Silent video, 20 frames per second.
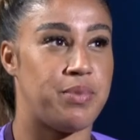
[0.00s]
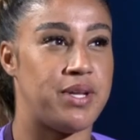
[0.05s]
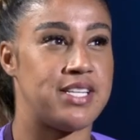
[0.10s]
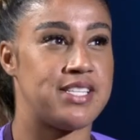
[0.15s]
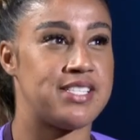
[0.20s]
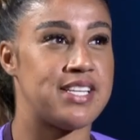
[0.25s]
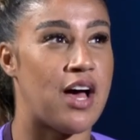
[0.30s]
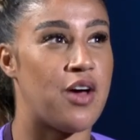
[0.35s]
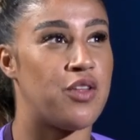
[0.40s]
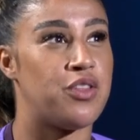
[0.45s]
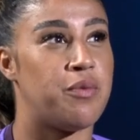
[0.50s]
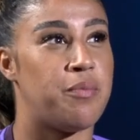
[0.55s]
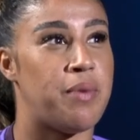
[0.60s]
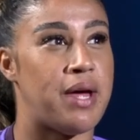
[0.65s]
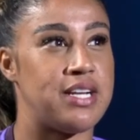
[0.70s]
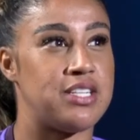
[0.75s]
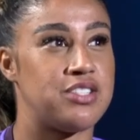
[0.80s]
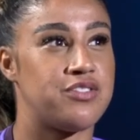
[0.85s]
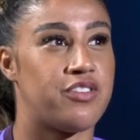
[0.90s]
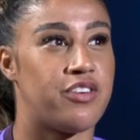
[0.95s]
been sat on the
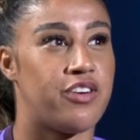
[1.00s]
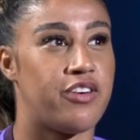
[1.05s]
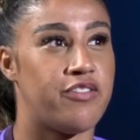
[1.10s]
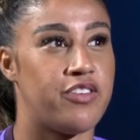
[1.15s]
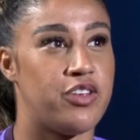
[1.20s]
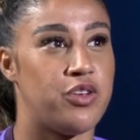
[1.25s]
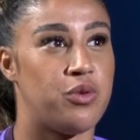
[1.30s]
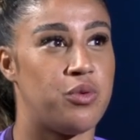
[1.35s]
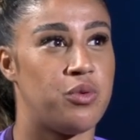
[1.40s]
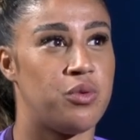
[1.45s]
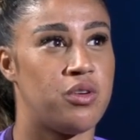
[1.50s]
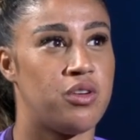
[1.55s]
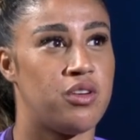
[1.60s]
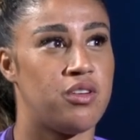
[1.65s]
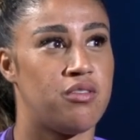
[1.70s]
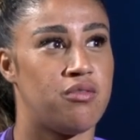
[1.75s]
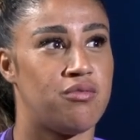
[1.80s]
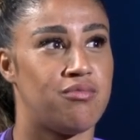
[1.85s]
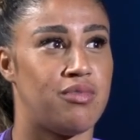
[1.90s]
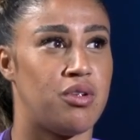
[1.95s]
bench for
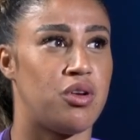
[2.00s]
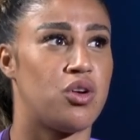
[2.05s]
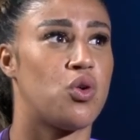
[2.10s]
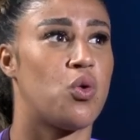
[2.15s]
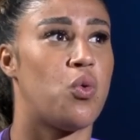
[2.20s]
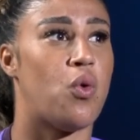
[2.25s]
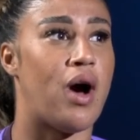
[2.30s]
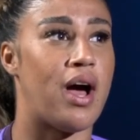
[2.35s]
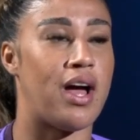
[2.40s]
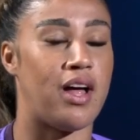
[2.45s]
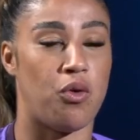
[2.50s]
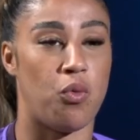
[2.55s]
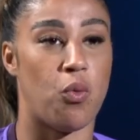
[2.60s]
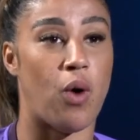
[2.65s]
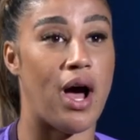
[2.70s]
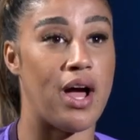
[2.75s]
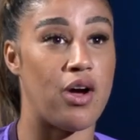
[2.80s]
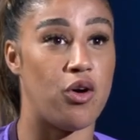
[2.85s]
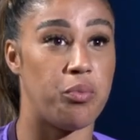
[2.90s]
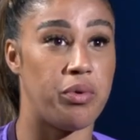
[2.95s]
quite a
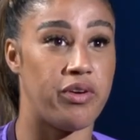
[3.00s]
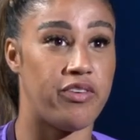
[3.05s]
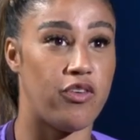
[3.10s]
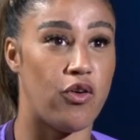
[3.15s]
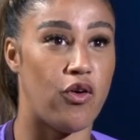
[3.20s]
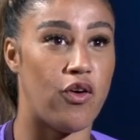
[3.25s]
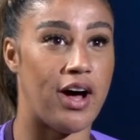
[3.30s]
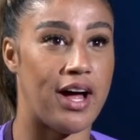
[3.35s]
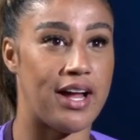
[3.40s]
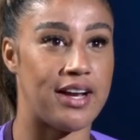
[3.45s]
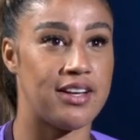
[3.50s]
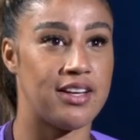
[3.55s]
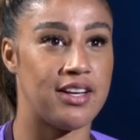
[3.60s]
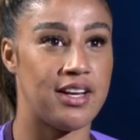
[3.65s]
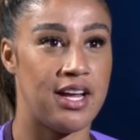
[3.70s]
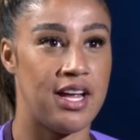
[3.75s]
while beforehand,